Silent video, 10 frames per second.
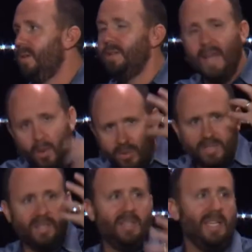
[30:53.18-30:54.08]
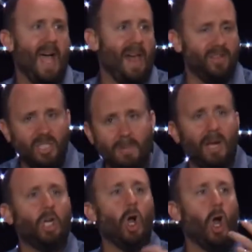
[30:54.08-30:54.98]
That was the theology,
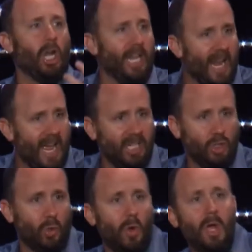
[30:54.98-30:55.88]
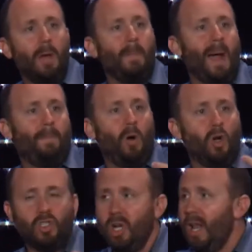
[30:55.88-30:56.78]
my guardian angel, my
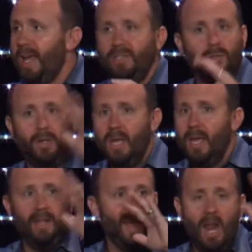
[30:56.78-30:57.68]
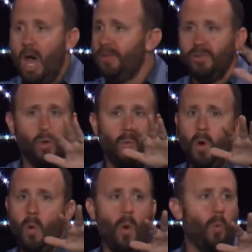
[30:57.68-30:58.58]
personal angel. And that author's going,
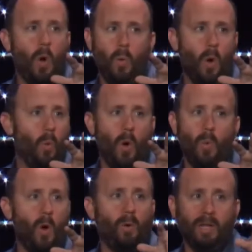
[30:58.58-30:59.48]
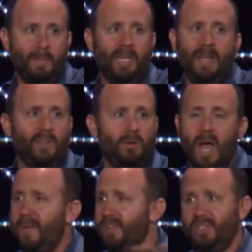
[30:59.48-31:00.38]
whoa, whoa, whoa, whoa, whoa, whoa. Let me give you
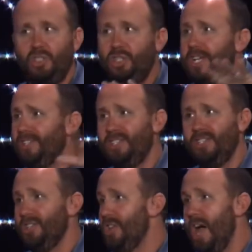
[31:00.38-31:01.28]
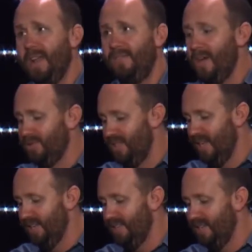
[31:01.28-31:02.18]
confidence. Jesus is none of those
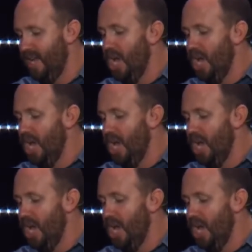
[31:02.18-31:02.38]
things.